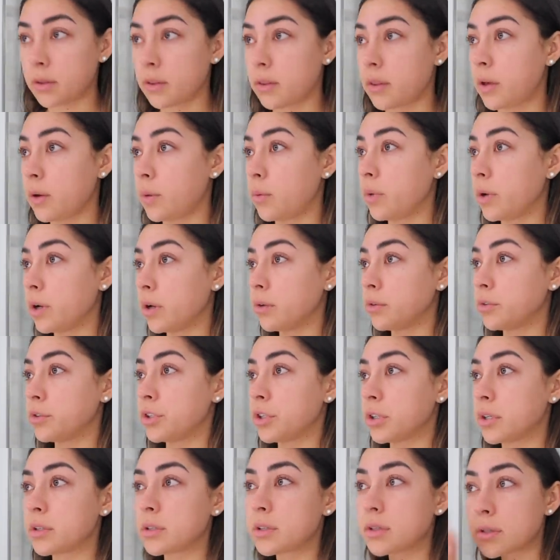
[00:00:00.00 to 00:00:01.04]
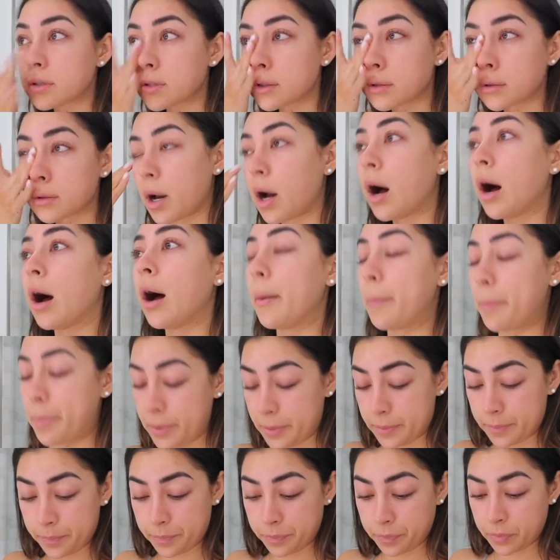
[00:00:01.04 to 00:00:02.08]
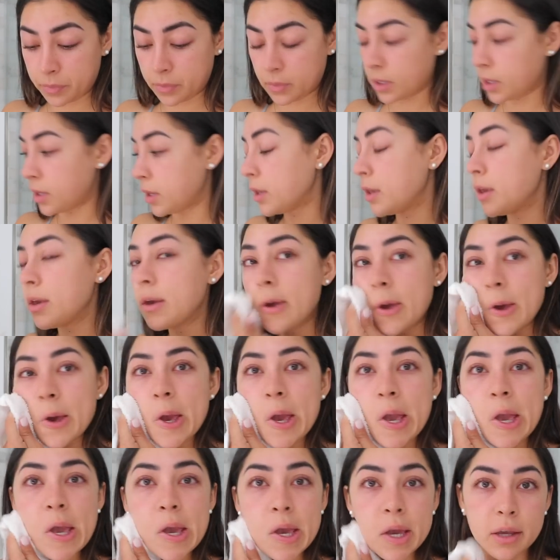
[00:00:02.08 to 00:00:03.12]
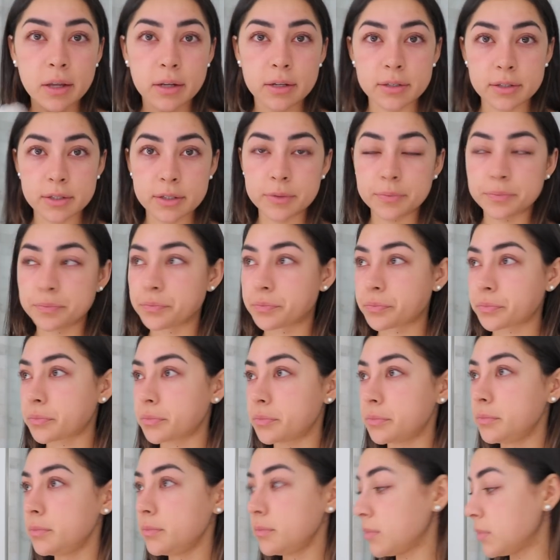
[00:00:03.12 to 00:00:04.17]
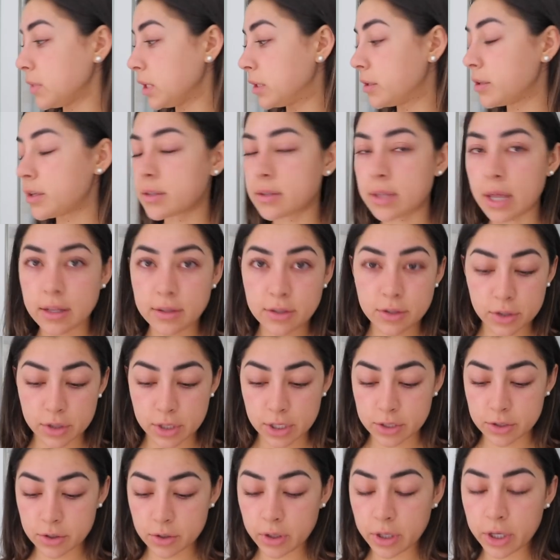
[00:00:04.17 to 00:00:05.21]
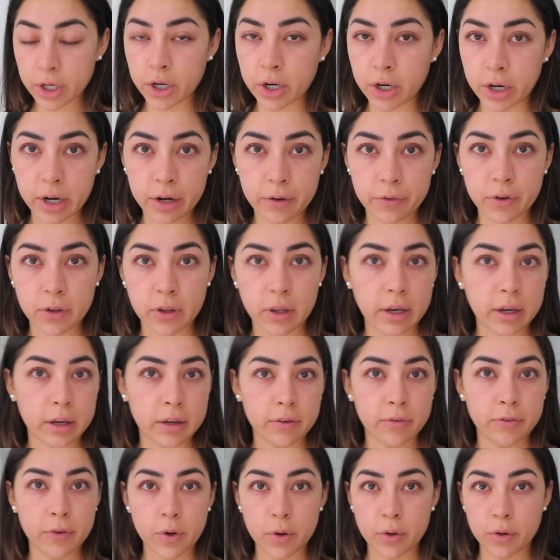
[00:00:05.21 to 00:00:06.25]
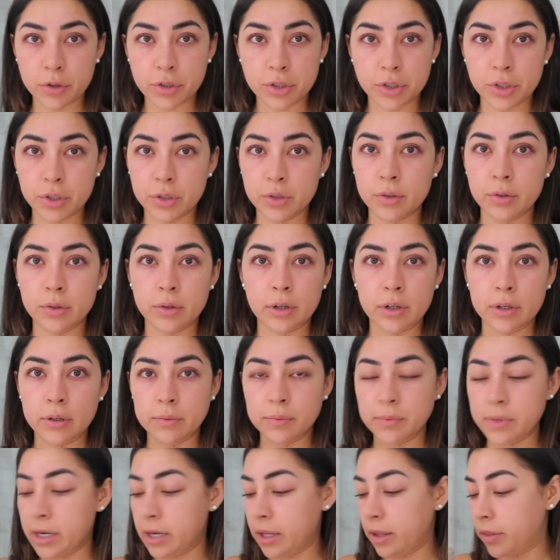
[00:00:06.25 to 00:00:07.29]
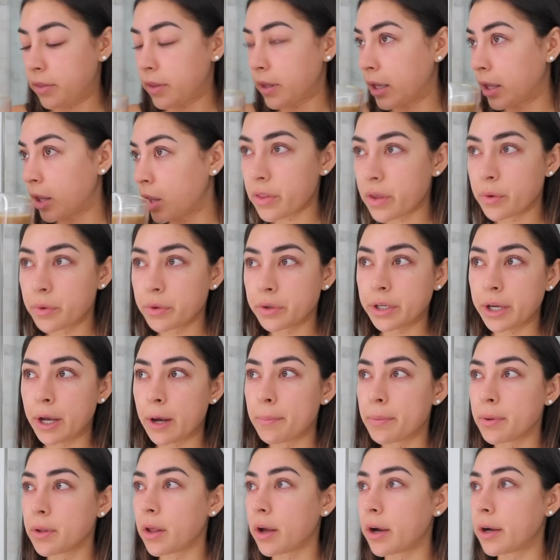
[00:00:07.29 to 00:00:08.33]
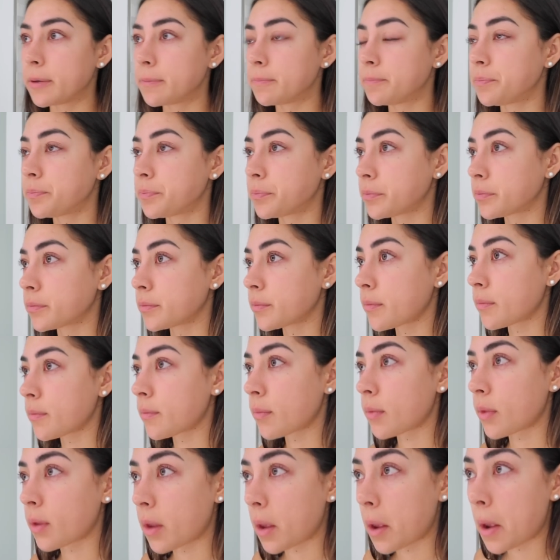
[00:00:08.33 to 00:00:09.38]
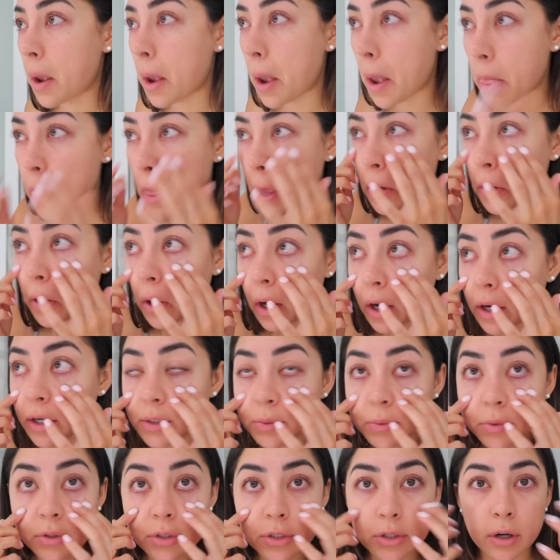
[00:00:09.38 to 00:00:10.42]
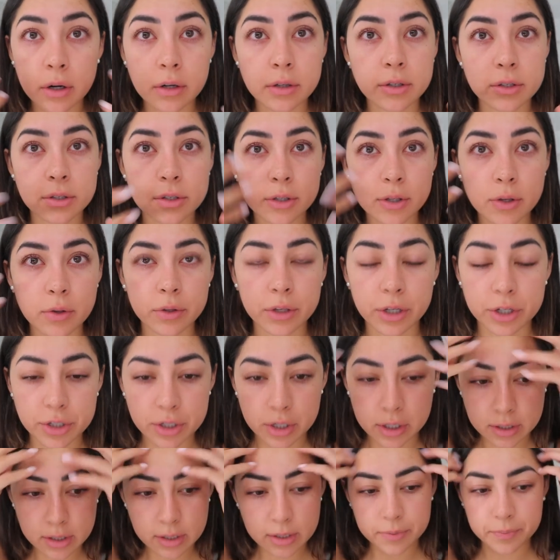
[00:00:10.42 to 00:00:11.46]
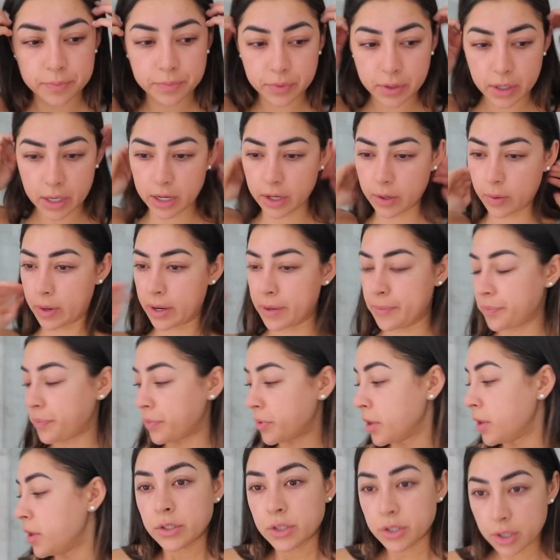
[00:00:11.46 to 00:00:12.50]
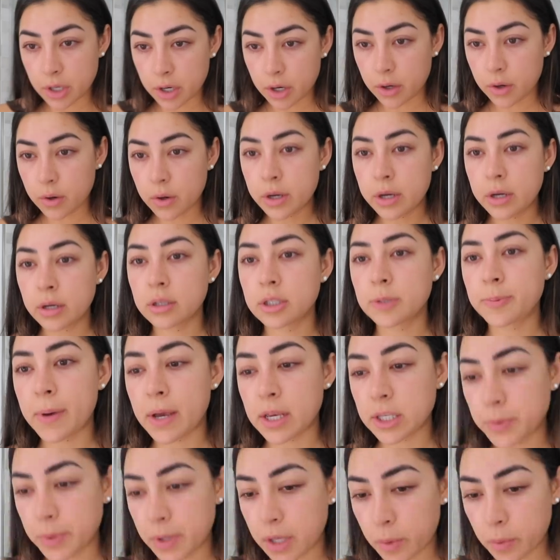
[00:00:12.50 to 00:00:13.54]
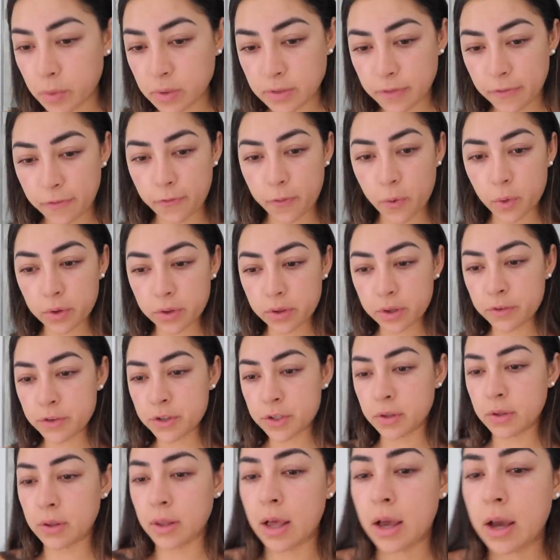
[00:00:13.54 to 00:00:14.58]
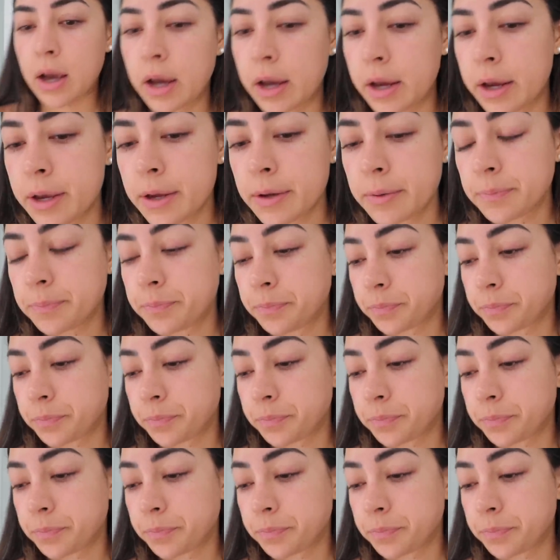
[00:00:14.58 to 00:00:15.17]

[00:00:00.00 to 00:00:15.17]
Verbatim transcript: they will just pop. And that, that these are like great for like a photo shoot or anything. They really help a lot and then your eyes will start to slowly adjust. Anyway, so this past weekend was 4th of July